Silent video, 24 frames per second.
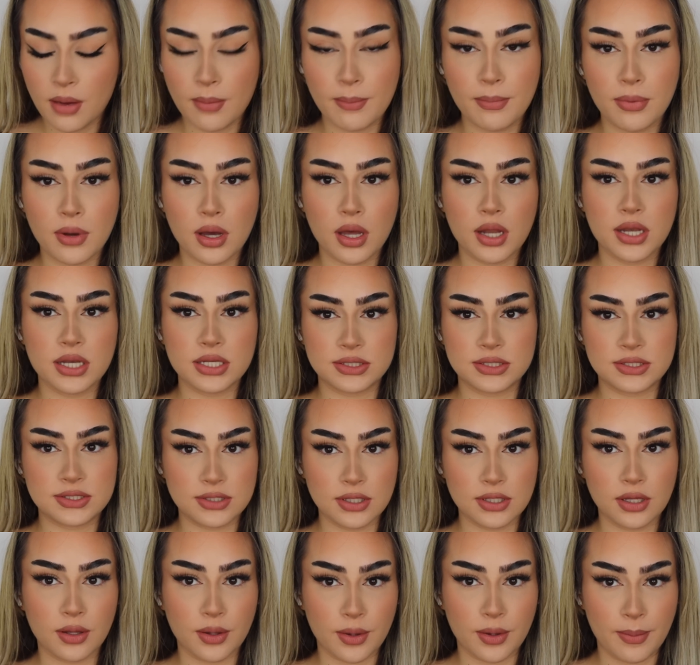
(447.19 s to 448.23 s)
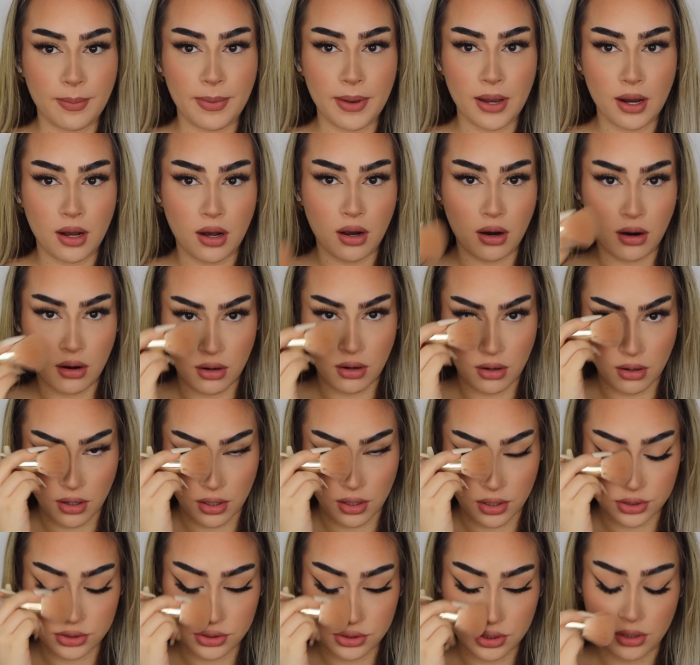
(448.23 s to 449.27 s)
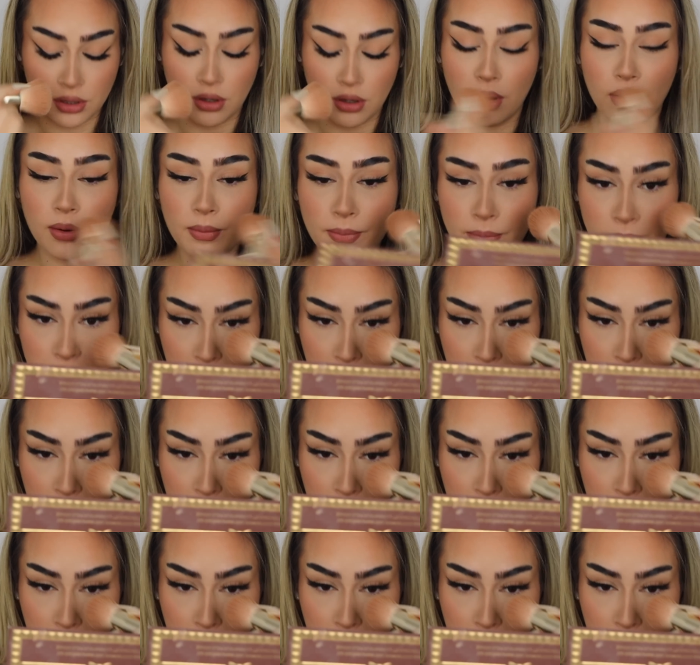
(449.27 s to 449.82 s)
but it's still a bit harsh, you know?